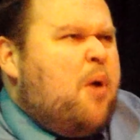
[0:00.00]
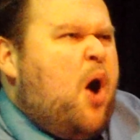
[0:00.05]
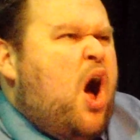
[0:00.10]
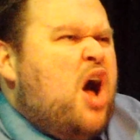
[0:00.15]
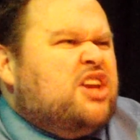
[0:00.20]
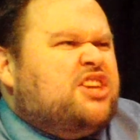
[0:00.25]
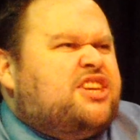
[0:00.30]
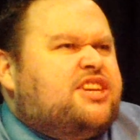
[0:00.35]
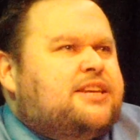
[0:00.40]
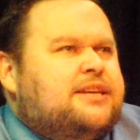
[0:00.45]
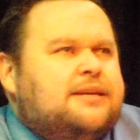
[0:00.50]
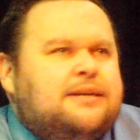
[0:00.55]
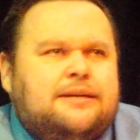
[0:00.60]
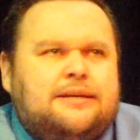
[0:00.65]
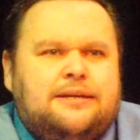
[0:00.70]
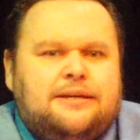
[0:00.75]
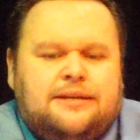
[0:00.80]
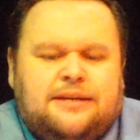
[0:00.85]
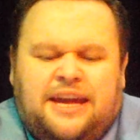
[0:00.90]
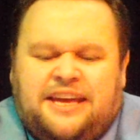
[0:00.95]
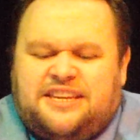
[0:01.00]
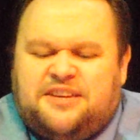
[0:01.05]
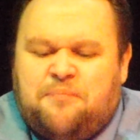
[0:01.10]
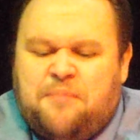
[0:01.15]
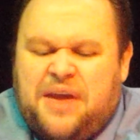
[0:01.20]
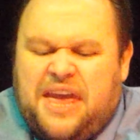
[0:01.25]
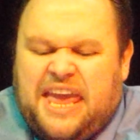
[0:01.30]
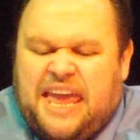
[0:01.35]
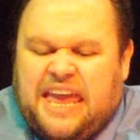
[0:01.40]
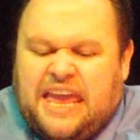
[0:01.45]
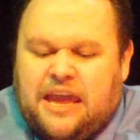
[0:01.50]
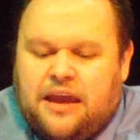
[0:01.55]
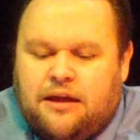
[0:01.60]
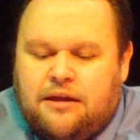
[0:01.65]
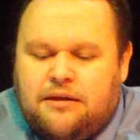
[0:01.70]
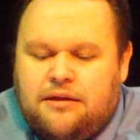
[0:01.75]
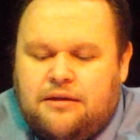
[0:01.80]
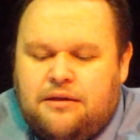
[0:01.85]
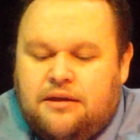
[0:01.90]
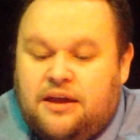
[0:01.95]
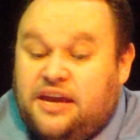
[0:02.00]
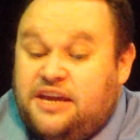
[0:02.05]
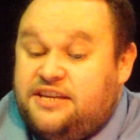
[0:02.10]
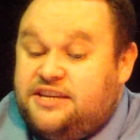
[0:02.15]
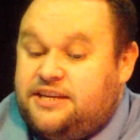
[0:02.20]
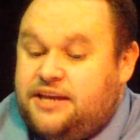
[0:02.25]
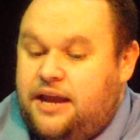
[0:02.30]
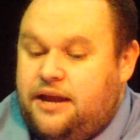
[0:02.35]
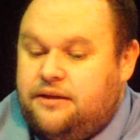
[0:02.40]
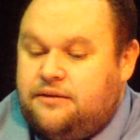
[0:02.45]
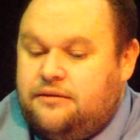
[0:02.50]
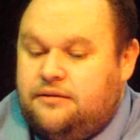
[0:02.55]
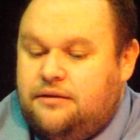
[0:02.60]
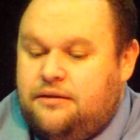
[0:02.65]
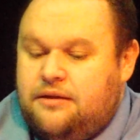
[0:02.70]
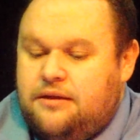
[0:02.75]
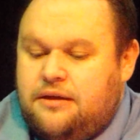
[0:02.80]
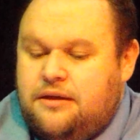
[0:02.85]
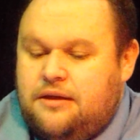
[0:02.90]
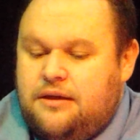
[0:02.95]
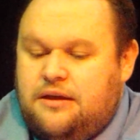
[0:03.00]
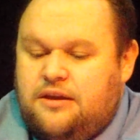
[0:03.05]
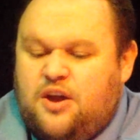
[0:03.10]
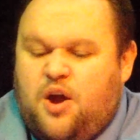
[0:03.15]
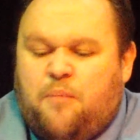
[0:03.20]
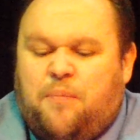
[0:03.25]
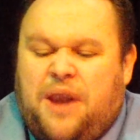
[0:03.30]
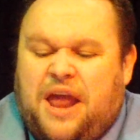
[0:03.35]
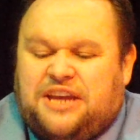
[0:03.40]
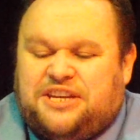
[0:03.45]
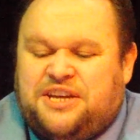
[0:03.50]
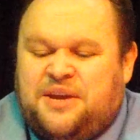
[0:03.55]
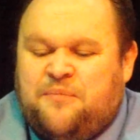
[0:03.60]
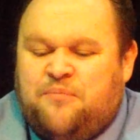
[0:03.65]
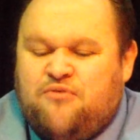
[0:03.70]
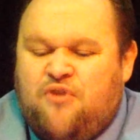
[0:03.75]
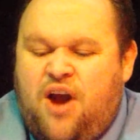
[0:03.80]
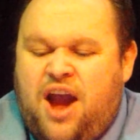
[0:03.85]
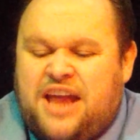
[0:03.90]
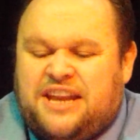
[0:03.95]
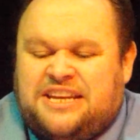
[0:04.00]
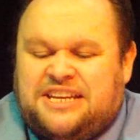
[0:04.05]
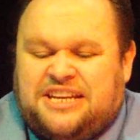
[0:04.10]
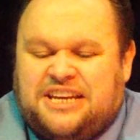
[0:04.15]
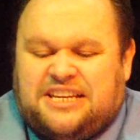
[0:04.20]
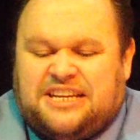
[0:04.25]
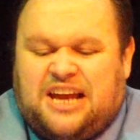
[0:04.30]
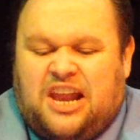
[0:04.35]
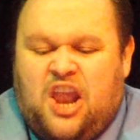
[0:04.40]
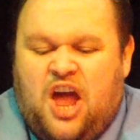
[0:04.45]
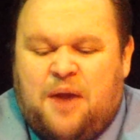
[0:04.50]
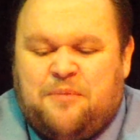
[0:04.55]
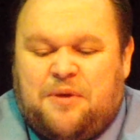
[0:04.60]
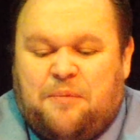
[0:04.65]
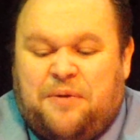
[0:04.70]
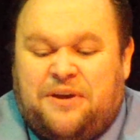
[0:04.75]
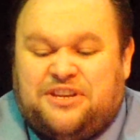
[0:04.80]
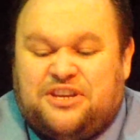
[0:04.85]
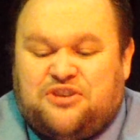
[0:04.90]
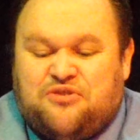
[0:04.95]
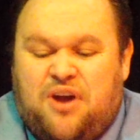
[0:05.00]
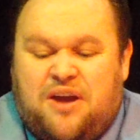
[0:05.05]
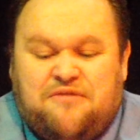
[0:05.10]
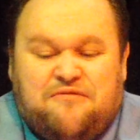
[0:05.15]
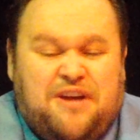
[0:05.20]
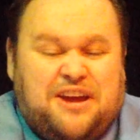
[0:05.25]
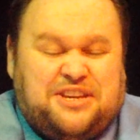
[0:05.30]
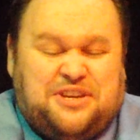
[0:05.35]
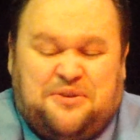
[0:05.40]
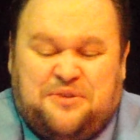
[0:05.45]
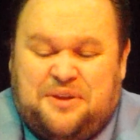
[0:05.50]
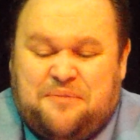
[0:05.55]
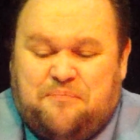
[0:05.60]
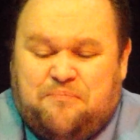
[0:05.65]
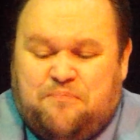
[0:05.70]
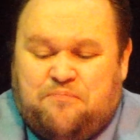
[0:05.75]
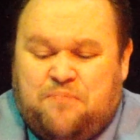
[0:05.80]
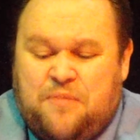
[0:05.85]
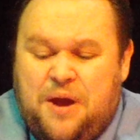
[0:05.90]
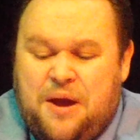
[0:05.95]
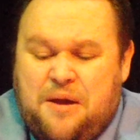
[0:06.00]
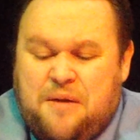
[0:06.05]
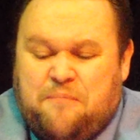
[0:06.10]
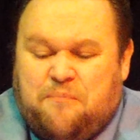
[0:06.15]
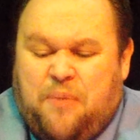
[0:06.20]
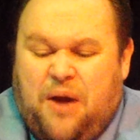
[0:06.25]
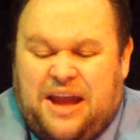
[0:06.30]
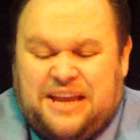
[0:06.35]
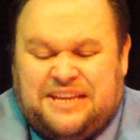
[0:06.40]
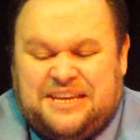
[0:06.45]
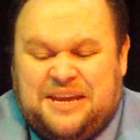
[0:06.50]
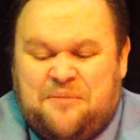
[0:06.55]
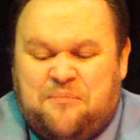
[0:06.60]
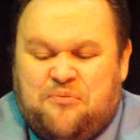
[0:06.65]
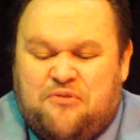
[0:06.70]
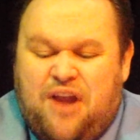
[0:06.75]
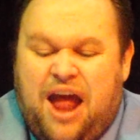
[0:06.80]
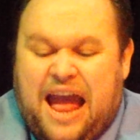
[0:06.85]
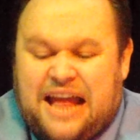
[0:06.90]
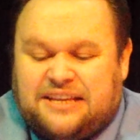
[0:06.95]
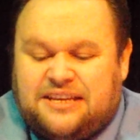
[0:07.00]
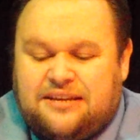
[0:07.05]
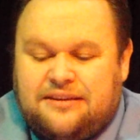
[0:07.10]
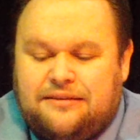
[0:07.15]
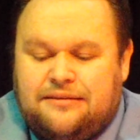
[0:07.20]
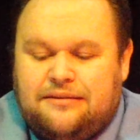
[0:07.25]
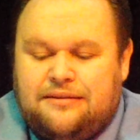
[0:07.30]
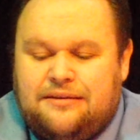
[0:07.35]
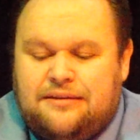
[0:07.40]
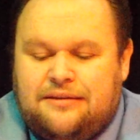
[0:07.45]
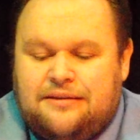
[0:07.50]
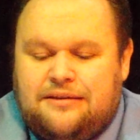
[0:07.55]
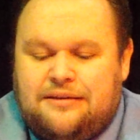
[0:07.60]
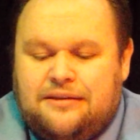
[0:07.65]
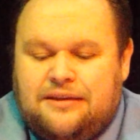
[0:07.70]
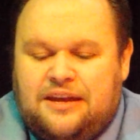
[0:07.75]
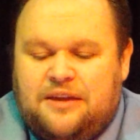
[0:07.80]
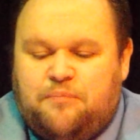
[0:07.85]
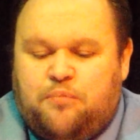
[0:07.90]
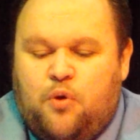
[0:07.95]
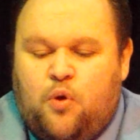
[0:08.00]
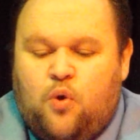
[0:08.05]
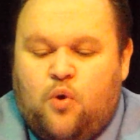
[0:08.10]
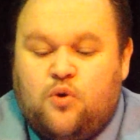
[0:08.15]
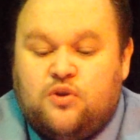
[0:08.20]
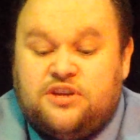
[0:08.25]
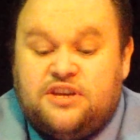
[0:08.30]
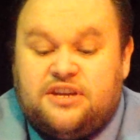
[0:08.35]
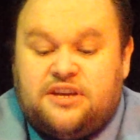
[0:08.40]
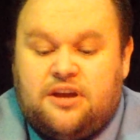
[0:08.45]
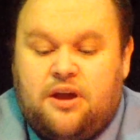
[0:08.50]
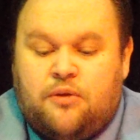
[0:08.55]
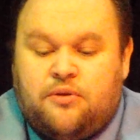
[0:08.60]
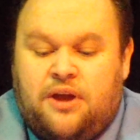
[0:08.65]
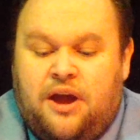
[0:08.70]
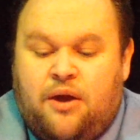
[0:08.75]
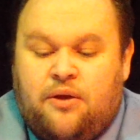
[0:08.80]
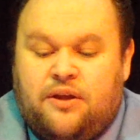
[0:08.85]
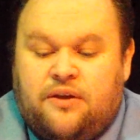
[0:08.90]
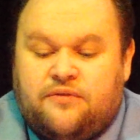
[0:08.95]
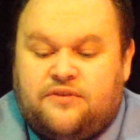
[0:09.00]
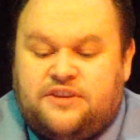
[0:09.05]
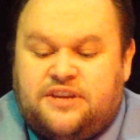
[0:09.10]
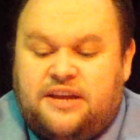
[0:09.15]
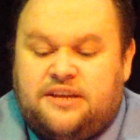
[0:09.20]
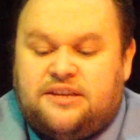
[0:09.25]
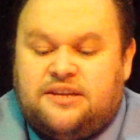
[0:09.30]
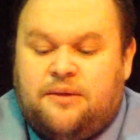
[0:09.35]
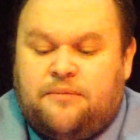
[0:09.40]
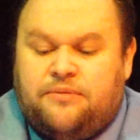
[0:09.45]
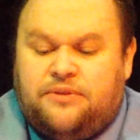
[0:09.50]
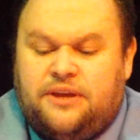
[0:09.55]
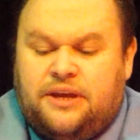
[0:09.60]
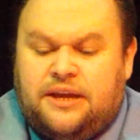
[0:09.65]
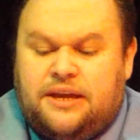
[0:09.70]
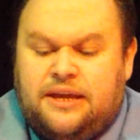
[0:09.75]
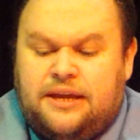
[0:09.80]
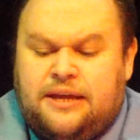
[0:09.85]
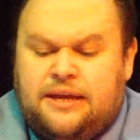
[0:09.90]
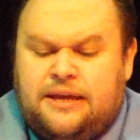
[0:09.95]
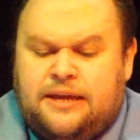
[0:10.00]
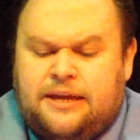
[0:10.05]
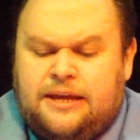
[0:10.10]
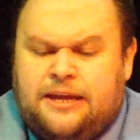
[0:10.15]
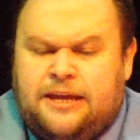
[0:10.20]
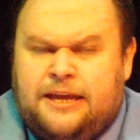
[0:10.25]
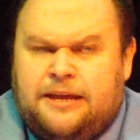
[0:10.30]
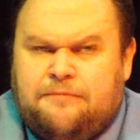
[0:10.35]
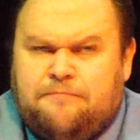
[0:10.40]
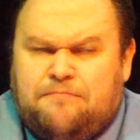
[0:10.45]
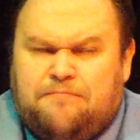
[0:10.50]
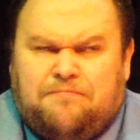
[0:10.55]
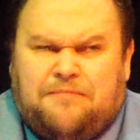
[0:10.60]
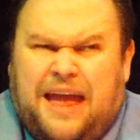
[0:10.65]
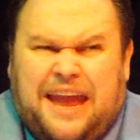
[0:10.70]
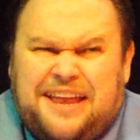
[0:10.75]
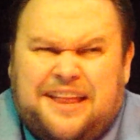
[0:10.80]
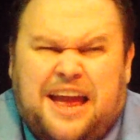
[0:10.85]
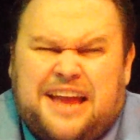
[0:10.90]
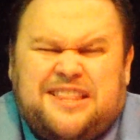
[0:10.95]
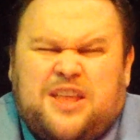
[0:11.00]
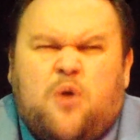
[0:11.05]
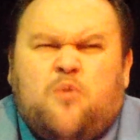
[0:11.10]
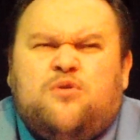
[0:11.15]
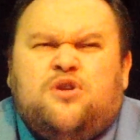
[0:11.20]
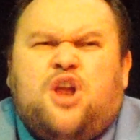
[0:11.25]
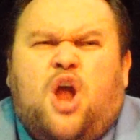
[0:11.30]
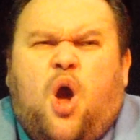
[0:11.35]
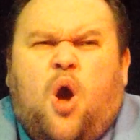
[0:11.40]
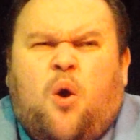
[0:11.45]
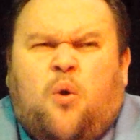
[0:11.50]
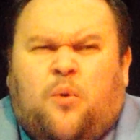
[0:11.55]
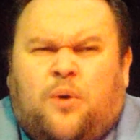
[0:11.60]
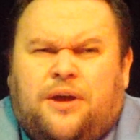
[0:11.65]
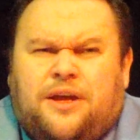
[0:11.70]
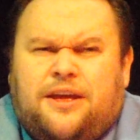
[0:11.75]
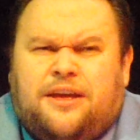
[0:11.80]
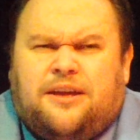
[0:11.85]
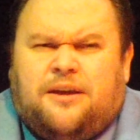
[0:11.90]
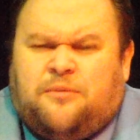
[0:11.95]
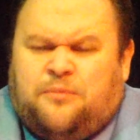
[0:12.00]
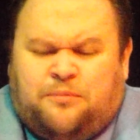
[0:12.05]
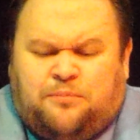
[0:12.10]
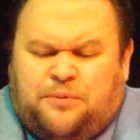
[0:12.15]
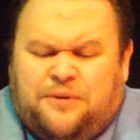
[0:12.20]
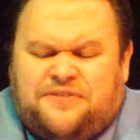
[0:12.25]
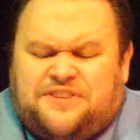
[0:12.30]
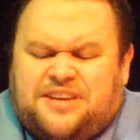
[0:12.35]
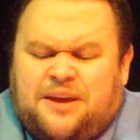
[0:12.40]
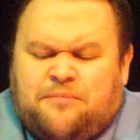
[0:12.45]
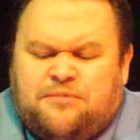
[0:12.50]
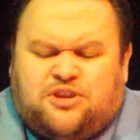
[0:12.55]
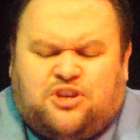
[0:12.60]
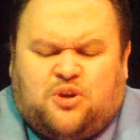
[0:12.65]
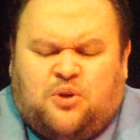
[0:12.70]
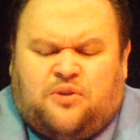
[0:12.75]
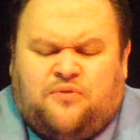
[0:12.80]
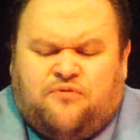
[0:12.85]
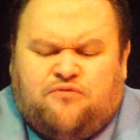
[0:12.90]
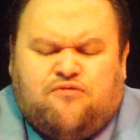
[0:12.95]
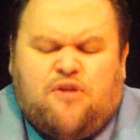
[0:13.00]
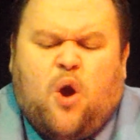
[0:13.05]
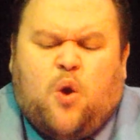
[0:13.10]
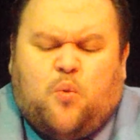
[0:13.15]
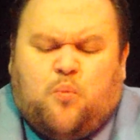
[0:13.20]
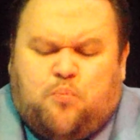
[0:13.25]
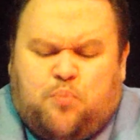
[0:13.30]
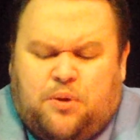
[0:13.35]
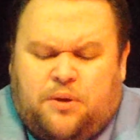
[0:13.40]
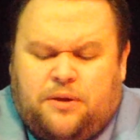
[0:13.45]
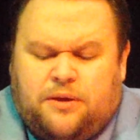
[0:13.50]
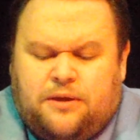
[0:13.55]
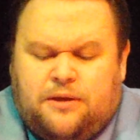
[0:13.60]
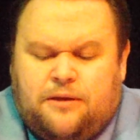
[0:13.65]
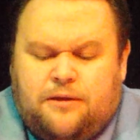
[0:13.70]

Boss, it's me, he said. Your blushing bride has just climbed up here to try and rescue the biting brat. He paused as Count Olaf said something. I don't know, with some sort of rope.